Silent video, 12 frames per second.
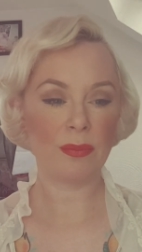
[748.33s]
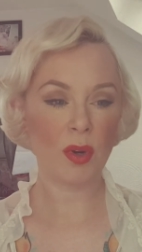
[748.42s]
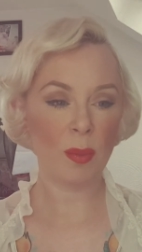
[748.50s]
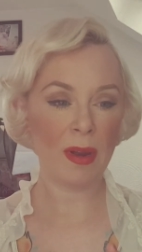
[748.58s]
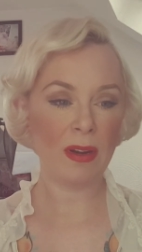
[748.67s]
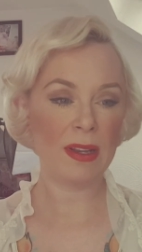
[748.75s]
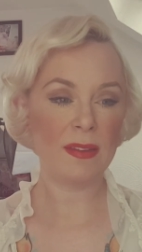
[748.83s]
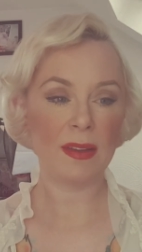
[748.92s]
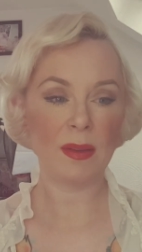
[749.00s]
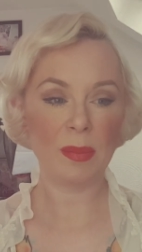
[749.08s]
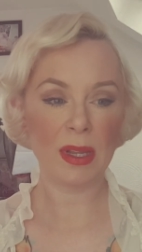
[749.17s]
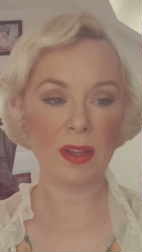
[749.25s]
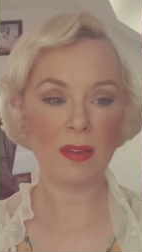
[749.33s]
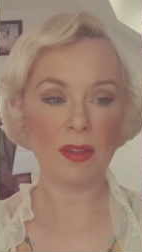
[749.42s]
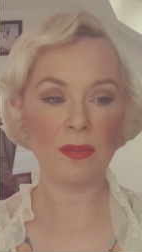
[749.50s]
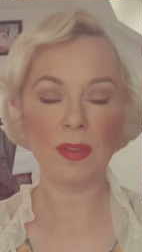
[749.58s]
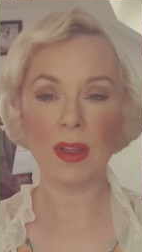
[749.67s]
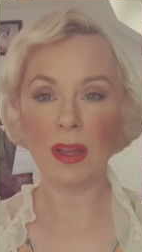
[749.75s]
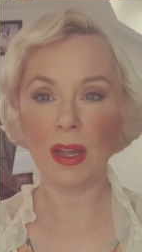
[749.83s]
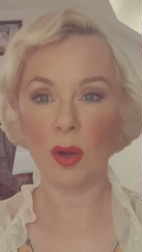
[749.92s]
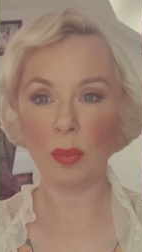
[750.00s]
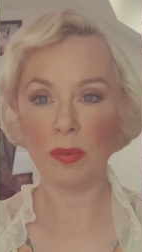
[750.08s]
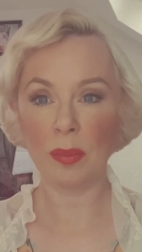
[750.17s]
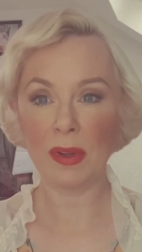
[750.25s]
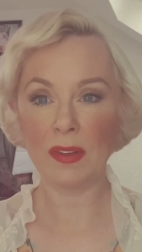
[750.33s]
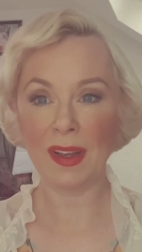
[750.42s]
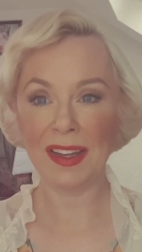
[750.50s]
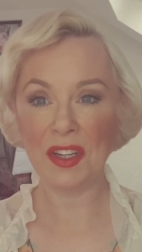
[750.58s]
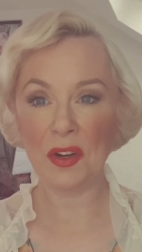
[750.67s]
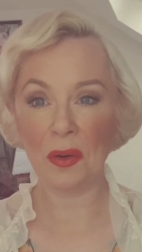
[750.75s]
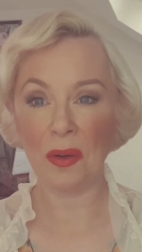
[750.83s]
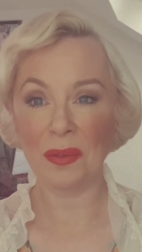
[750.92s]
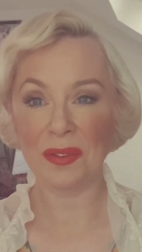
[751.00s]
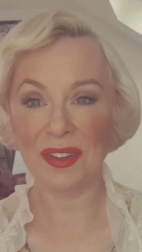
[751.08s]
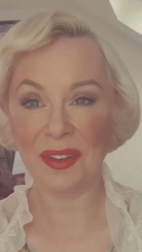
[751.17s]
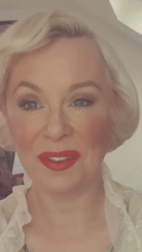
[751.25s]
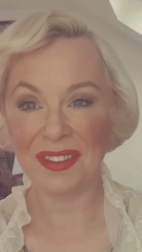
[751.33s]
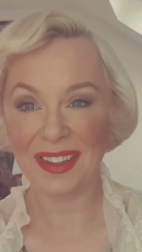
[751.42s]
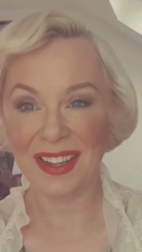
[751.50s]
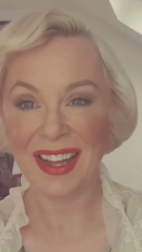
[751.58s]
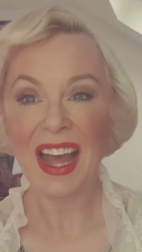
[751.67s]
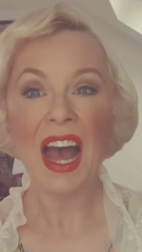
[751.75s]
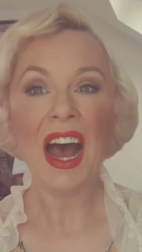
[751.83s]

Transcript: primarily because of the help of my 10-year-old daughter.